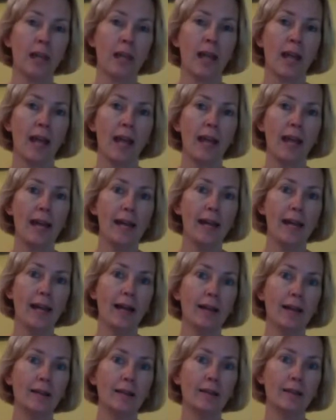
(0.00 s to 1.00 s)

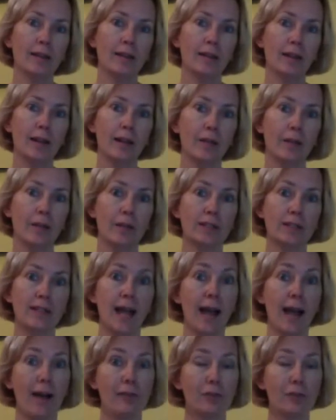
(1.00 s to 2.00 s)
And if it's
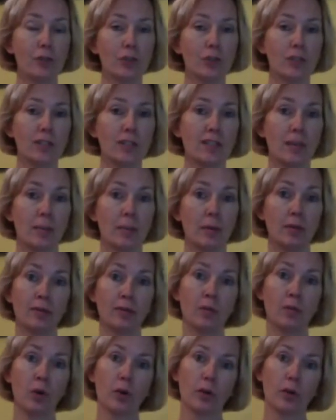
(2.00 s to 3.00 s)
after December
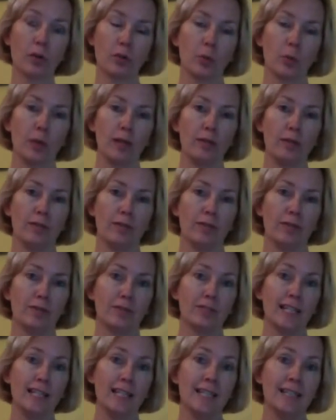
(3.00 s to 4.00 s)
4th,
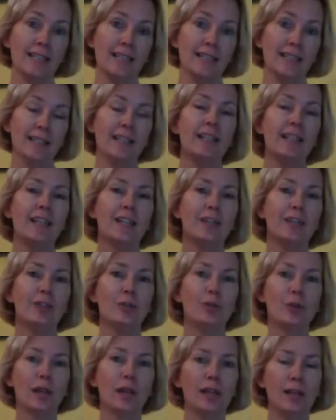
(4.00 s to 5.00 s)
2015,
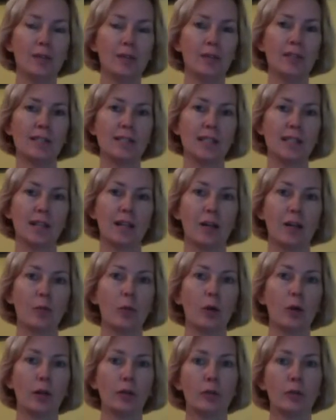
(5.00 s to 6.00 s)
you can even see a little
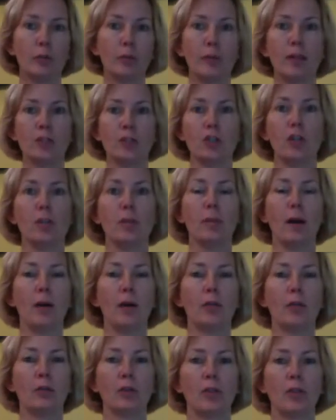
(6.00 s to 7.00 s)
more information
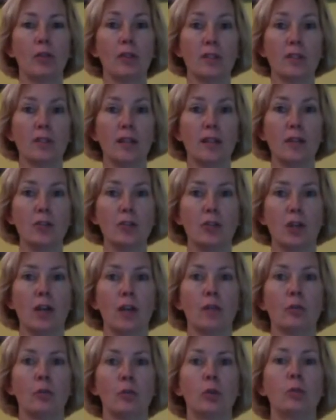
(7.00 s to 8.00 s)
about The
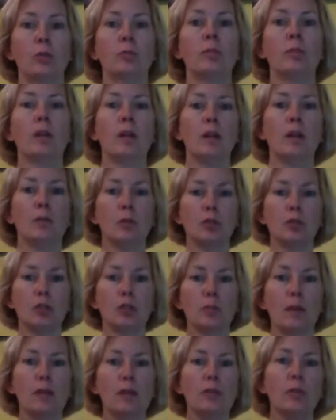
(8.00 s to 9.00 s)
Sunshine Room, which
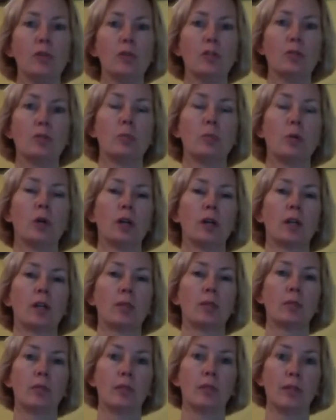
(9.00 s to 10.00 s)
is my newest book
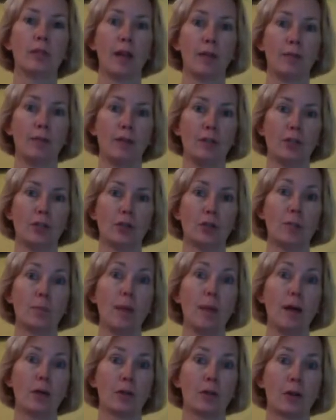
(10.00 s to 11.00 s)
that features
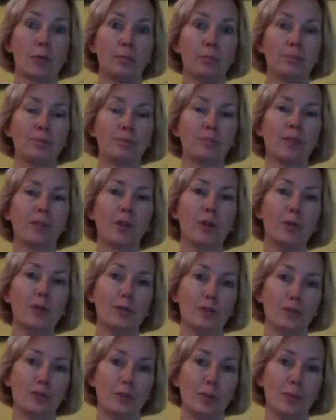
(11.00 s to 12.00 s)
Malcolm, who
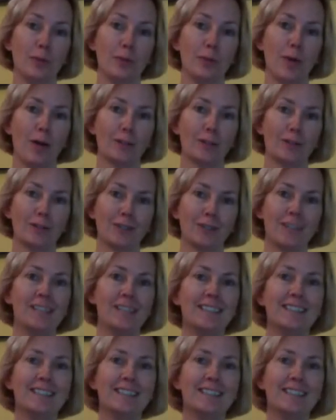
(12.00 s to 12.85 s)
used to be Walter.